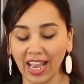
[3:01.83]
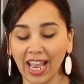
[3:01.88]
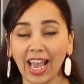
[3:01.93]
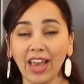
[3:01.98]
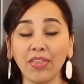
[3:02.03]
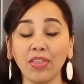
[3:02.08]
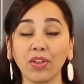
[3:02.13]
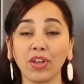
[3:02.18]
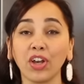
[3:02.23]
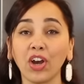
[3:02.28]

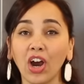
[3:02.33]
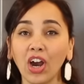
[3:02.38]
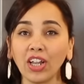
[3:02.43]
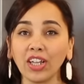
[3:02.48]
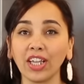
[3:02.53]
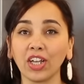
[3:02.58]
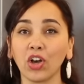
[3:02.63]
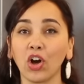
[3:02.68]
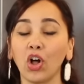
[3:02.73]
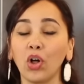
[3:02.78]
And the
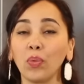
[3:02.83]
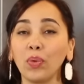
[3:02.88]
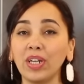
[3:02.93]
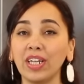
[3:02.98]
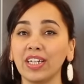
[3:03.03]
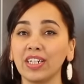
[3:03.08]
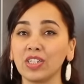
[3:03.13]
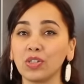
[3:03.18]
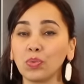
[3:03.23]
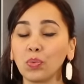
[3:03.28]
garlic, all we
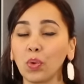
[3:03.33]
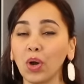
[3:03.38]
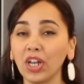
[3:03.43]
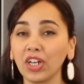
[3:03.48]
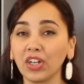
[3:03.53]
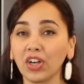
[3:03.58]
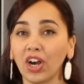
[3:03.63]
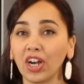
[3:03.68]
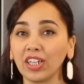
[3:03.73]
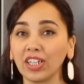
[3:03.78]
need is
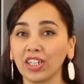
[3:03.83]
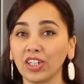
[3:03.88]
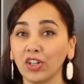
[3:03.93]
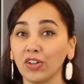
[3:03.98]
1 garlic